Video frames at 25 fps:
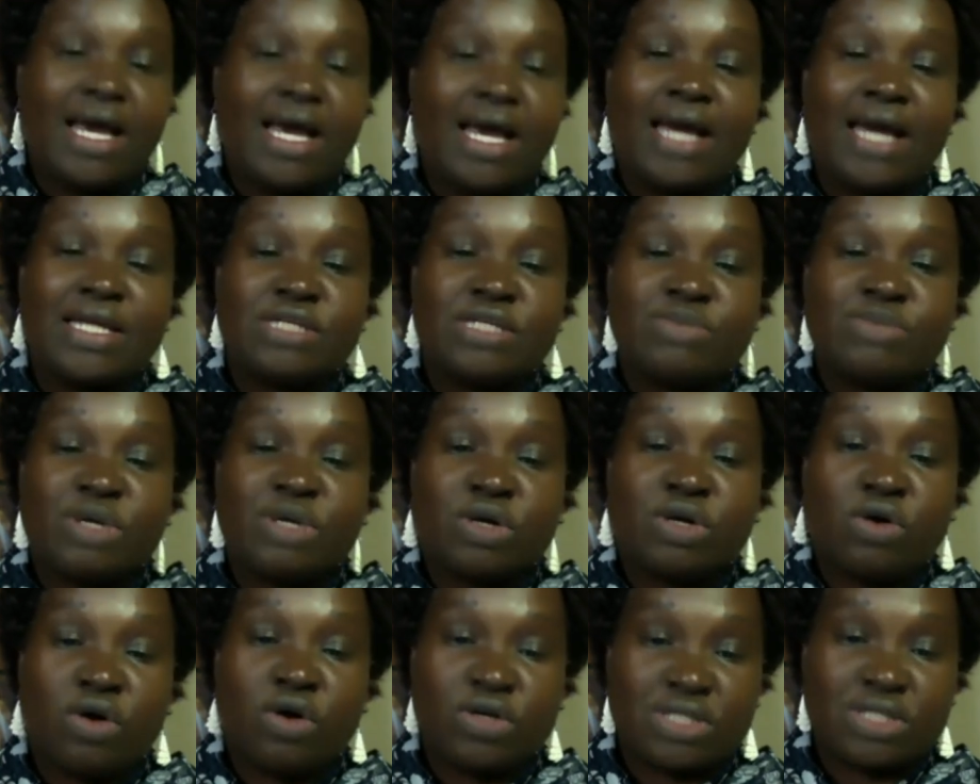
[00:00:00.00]
And it's
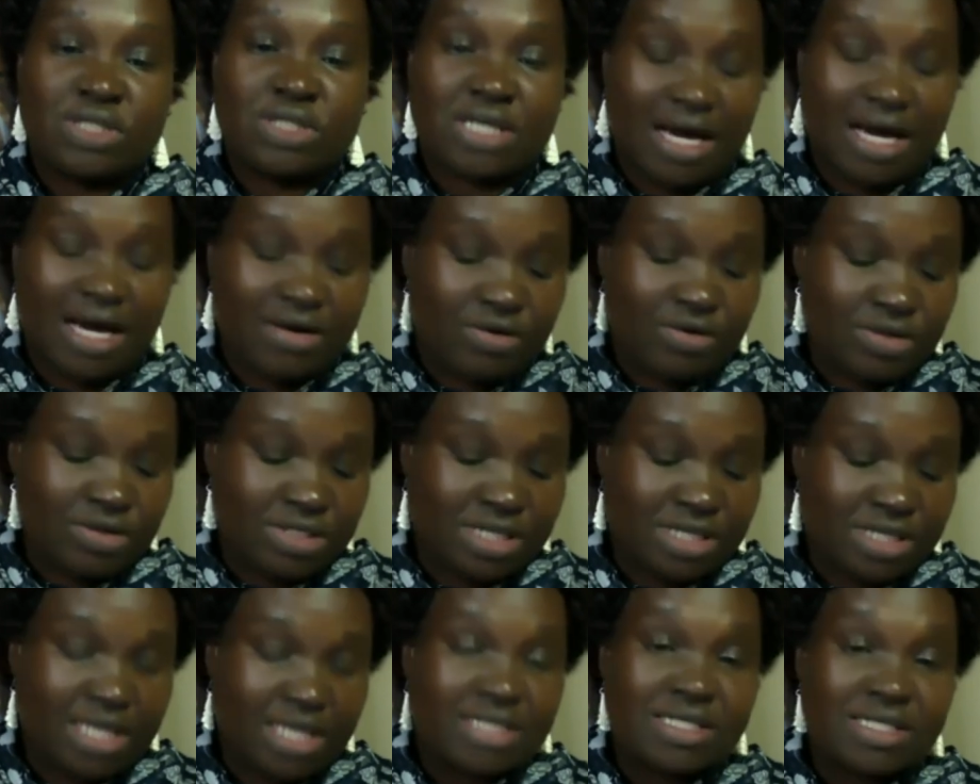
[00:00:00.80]
because
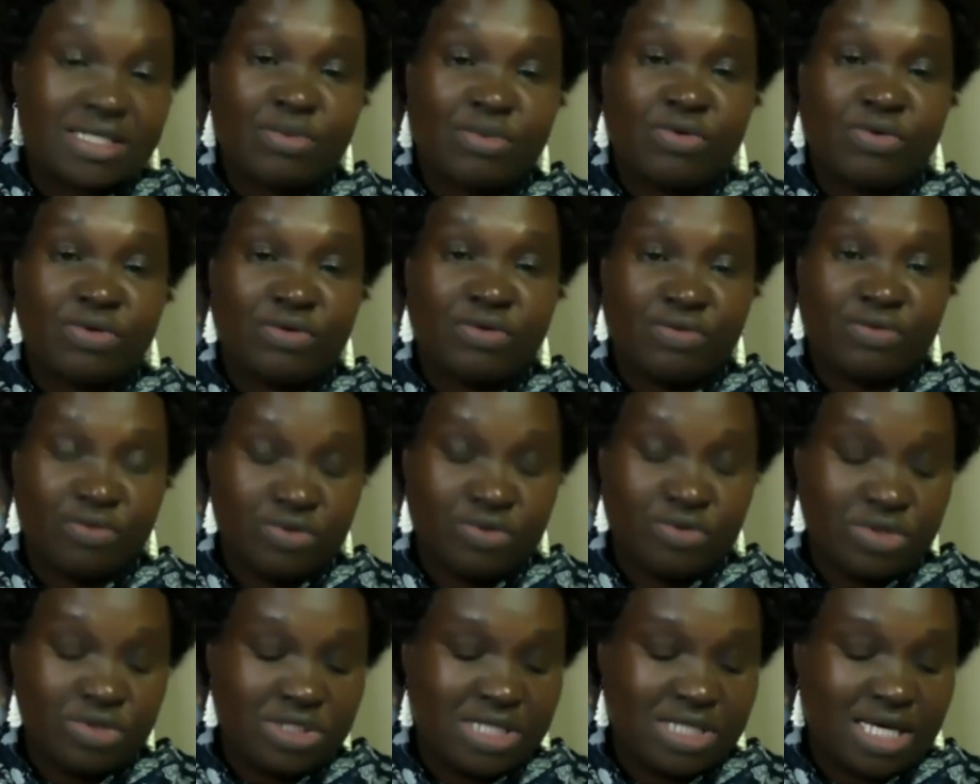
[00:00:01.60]
carrots are some of the
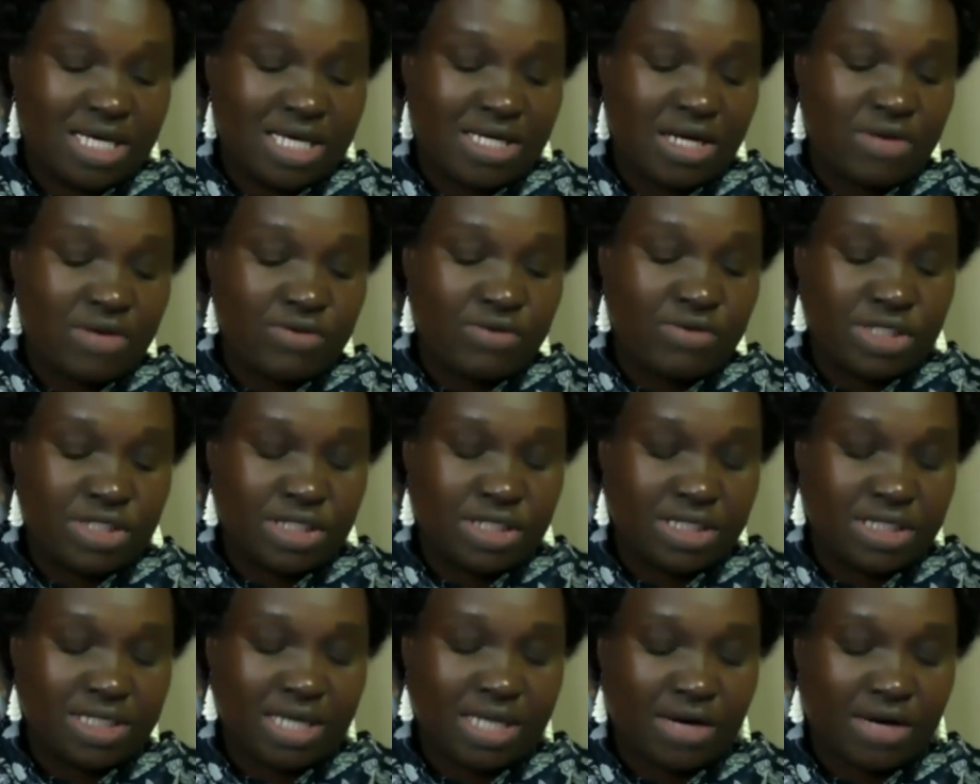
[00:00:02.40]
foods that are
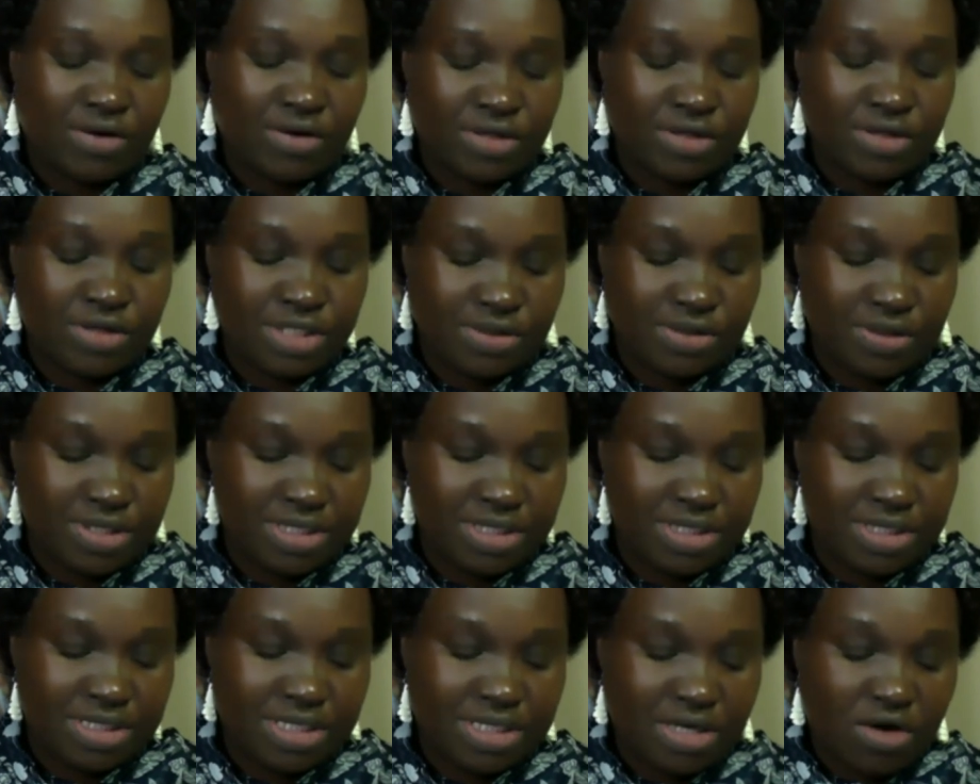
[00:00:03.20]
rich in
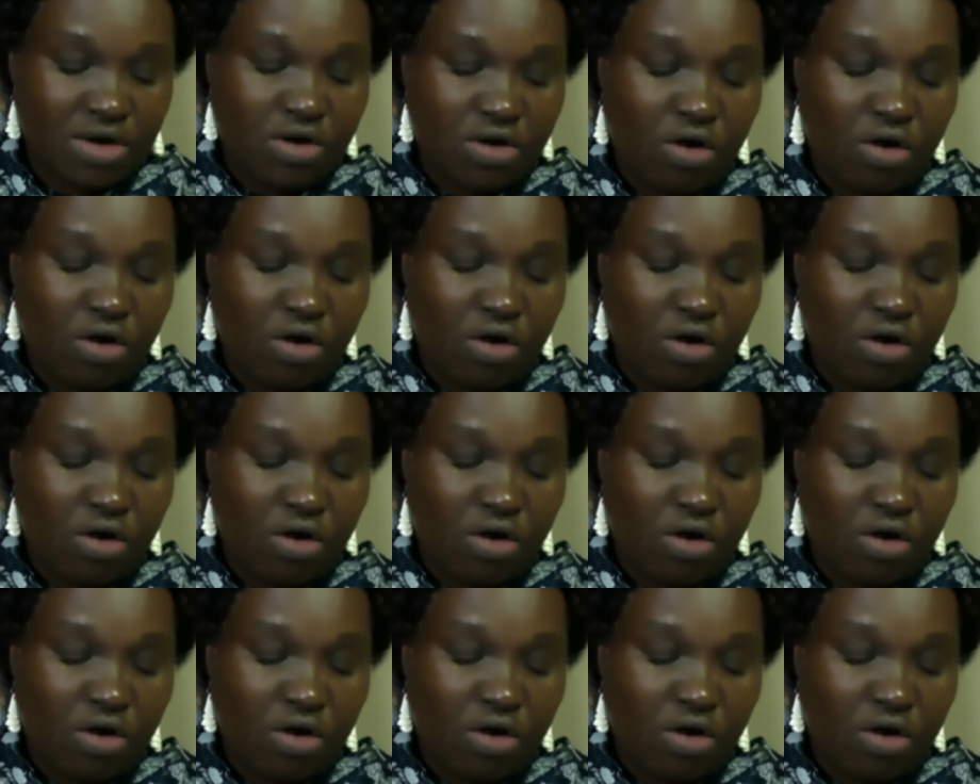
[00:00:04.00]
carotenoids.